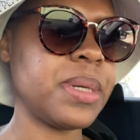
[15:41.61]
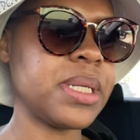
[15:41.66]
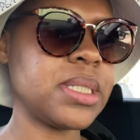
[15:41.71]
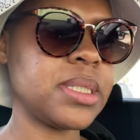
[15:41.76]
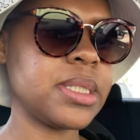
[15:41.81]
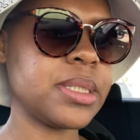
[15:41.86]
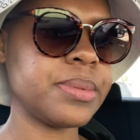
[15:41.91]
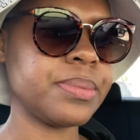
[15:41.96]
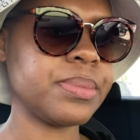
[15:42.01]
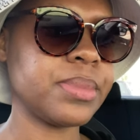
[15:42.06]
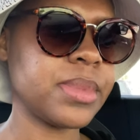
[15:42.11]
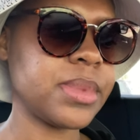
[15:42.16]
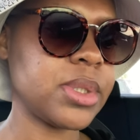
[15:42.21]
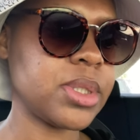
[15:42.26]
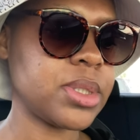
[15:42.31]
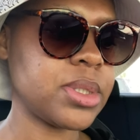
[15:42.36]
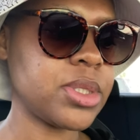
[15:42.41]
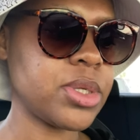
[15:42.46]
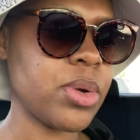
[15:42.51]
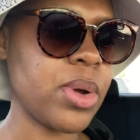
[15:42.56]
But
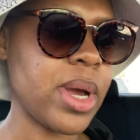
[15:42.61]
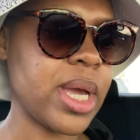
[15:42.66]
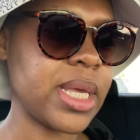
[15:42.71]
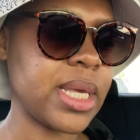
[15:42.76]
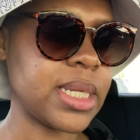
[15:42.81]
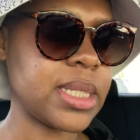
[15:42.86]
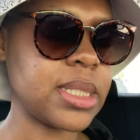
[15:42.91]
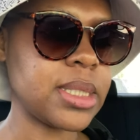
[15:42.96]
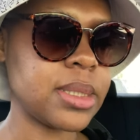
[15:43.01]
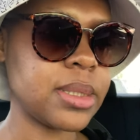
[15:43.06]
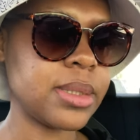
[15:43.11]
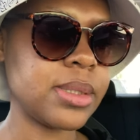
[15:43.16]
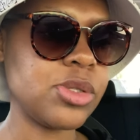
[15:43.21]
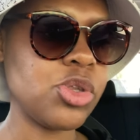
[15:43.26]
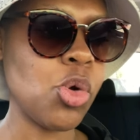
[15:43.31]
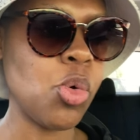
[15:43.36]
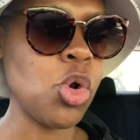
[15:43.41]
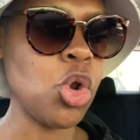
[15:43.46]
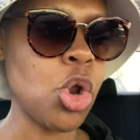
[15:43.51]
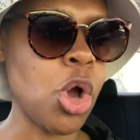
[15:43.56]
so I guess
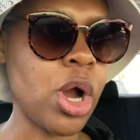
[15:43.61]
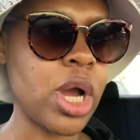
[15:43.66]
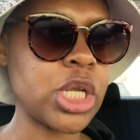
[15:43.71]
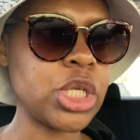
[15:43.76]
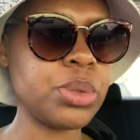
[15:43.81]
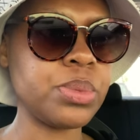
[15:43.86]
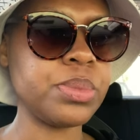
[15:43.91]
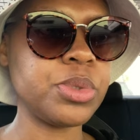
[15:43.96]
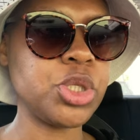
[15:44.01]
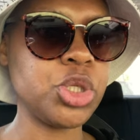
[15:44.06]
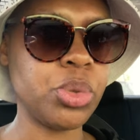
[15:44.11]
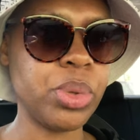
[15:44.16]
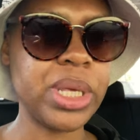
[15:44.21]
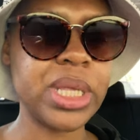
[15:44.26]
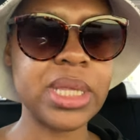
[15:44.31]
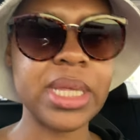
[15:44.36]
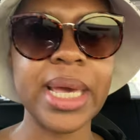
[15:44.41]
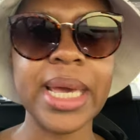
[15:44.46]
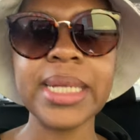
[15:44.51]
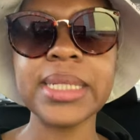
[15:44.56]
no longer
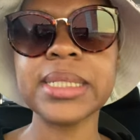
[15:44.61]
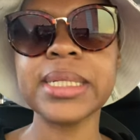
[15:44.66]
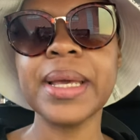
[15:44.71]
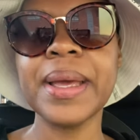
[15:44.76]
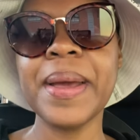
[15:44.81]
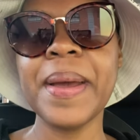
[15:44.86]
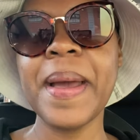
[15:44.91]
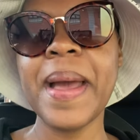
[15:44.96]
doing that.